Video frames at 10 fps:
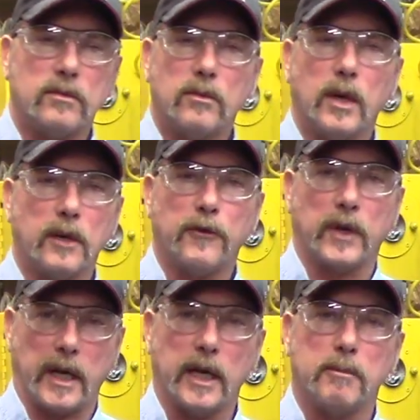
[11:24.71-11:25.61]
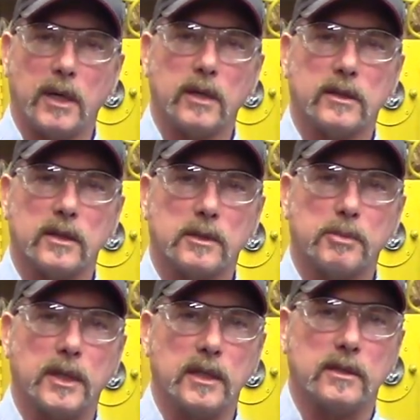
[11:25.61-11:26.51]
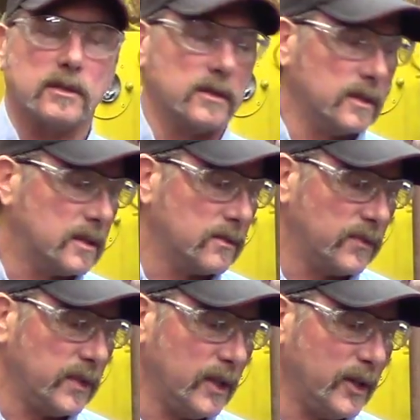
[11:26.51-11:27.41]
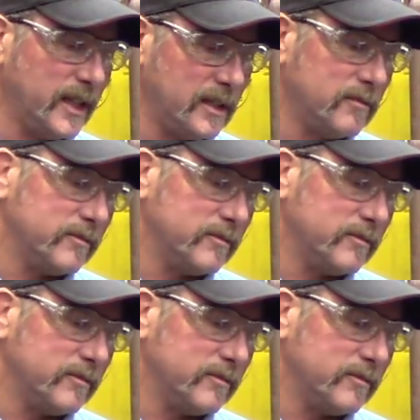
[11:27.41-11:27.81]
want to forget about this piece. It's very